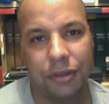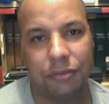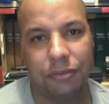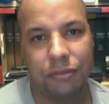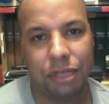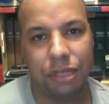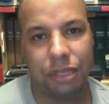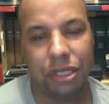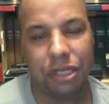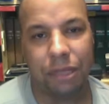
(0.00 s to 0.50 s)

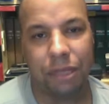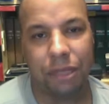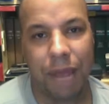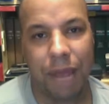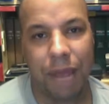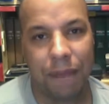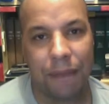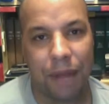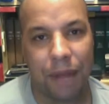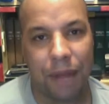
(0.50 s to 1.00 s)
which is the
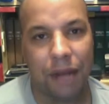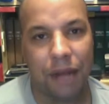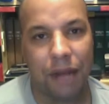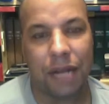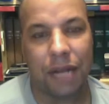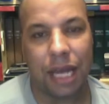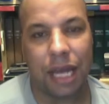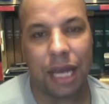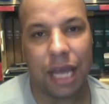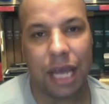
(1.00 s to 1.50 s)
main part
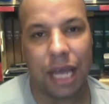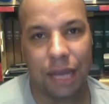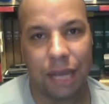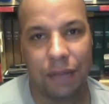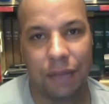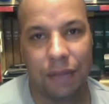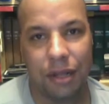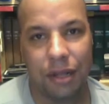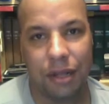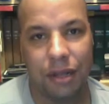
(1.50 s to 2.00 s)
of that
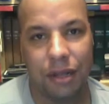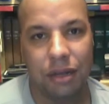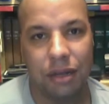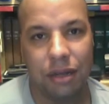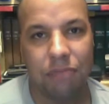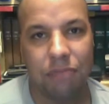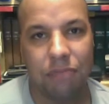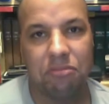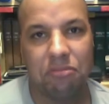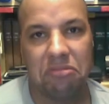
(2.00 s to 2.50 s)
game.
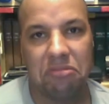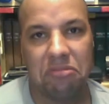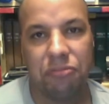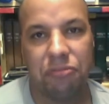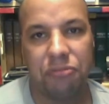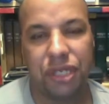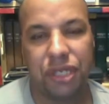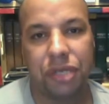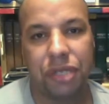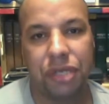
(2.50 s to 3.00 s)

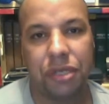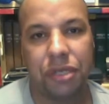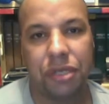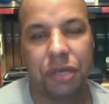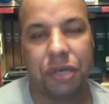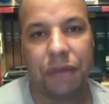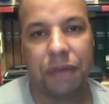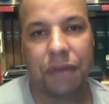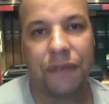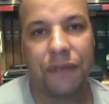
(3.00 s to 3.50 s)
Reduced the
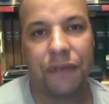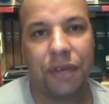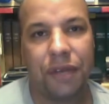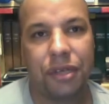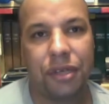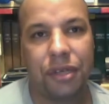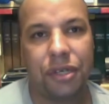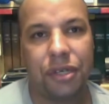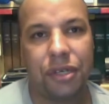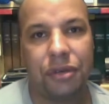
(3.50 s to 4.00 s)

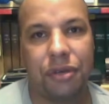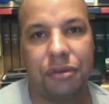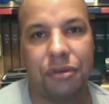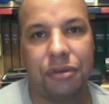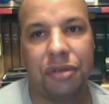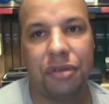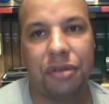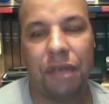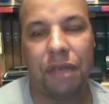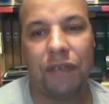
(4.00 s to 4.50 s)
graphics to
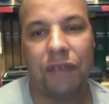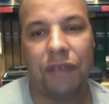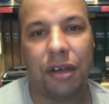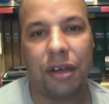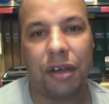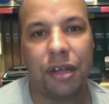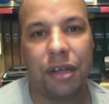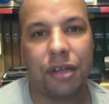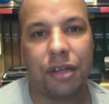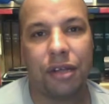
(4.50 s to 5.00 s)
something
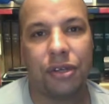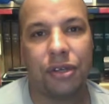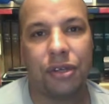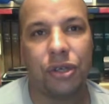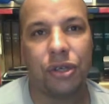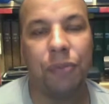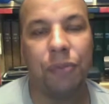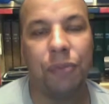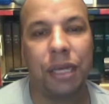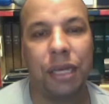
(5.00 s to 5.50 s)
a
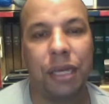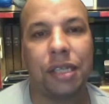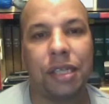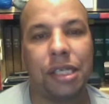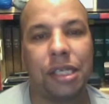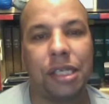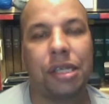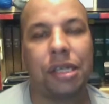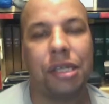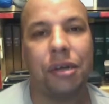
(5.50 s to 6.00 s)
Super
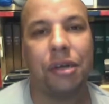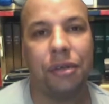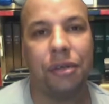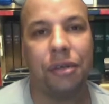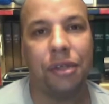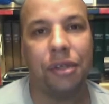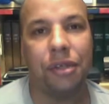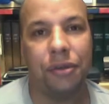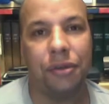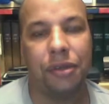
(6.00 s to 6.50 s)
Nintendo
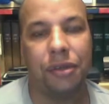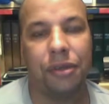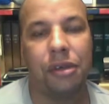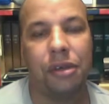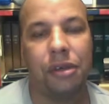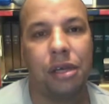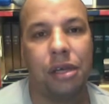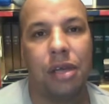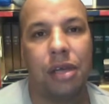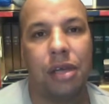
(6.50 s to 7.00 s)
could do,
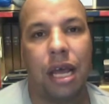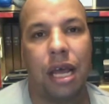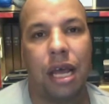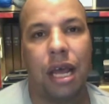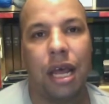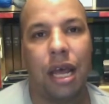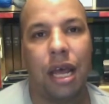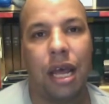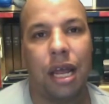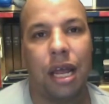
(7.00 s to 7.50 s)

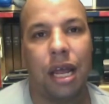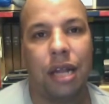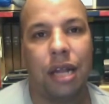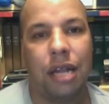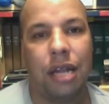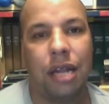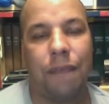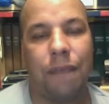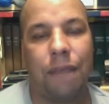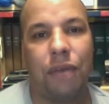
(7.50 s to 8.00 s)

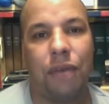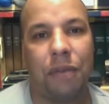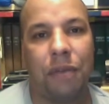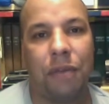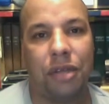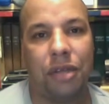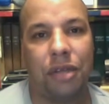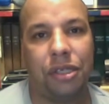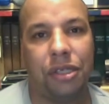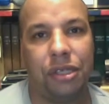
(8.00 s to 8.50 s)
and that pretty
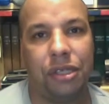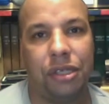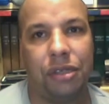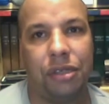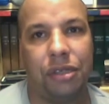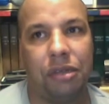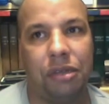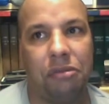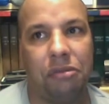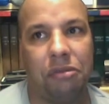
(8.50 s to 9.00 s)
much
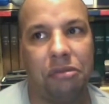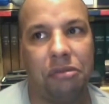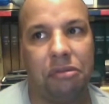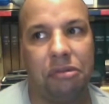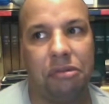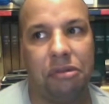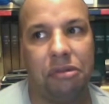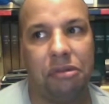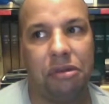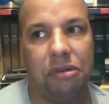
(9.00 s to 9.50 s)
is
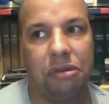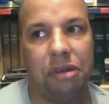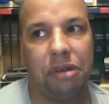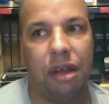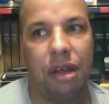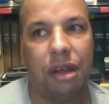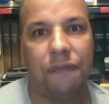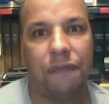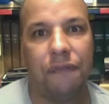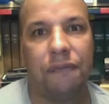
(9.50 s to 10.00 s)

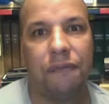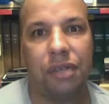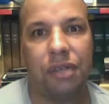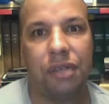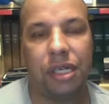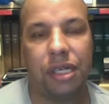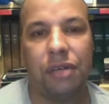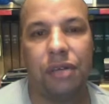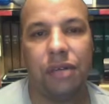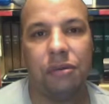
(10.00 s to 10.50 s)
every
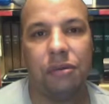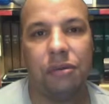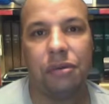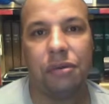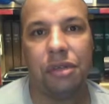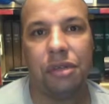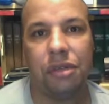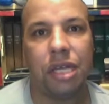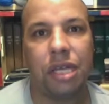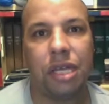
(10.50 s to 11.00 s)
single
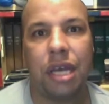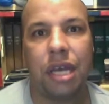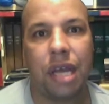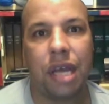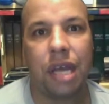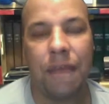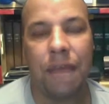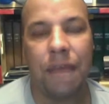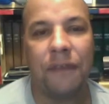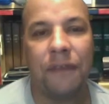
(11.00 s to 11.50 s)
Zynga
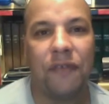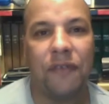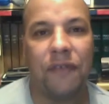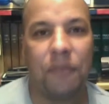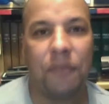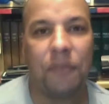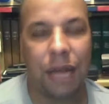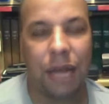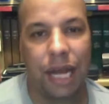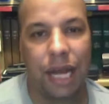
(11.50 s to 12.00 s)
game I've
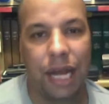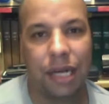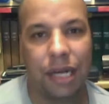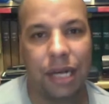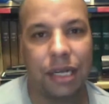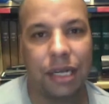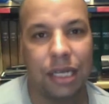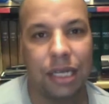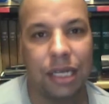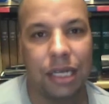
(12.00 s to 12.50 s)
ever played.
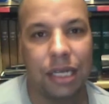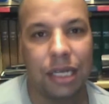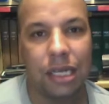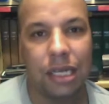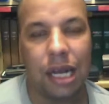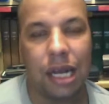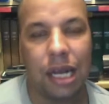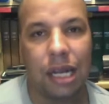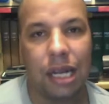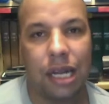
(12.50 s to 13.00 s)

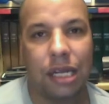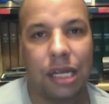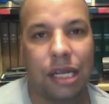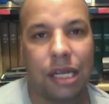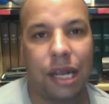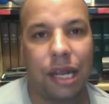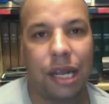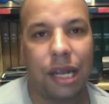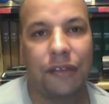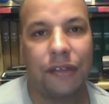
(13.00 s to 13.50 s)
And
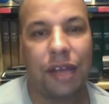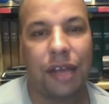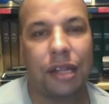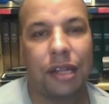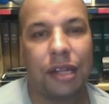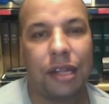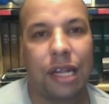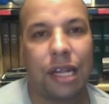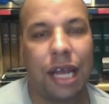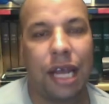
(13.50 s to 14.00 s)
if
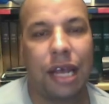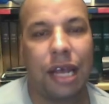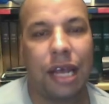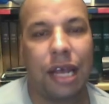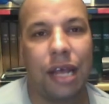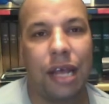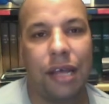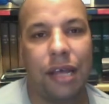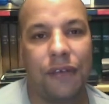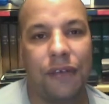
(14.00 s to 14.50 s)

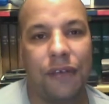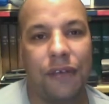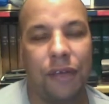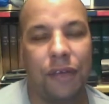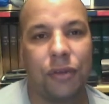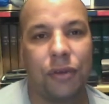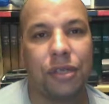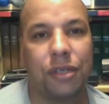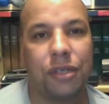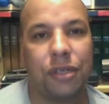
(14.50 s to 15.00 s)
if
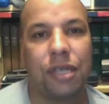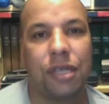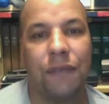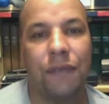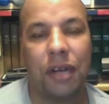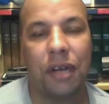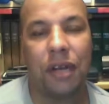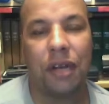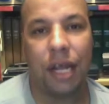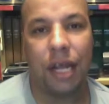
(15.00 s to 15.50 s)
it wasn't
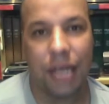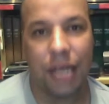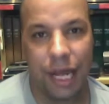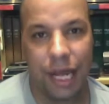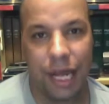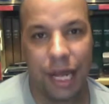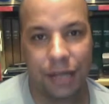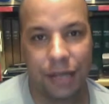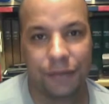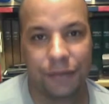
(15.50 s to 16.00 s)
something like that,